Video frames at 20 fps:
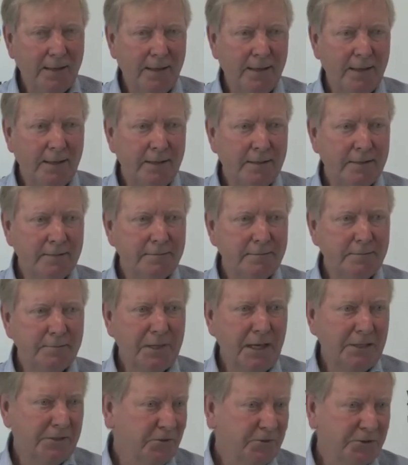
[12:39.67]

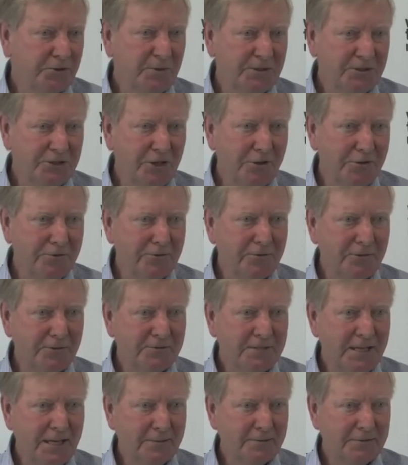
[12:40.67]
But I do switch off
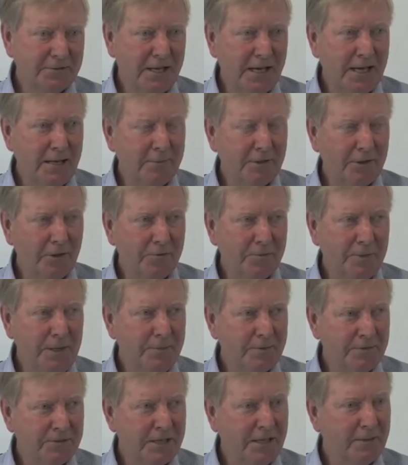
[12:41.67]
from time to time, although
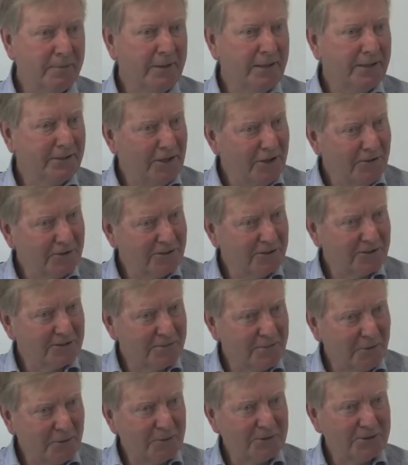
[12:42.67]
people tell me I don't because
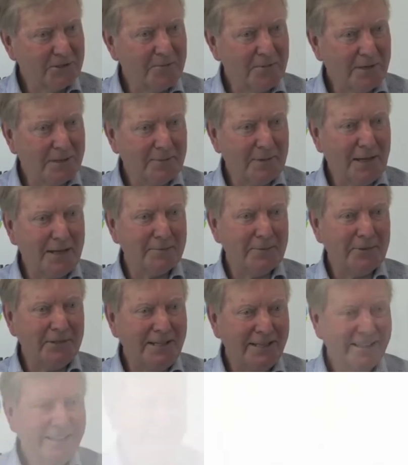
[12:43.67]
I'm always on my BlackBerry.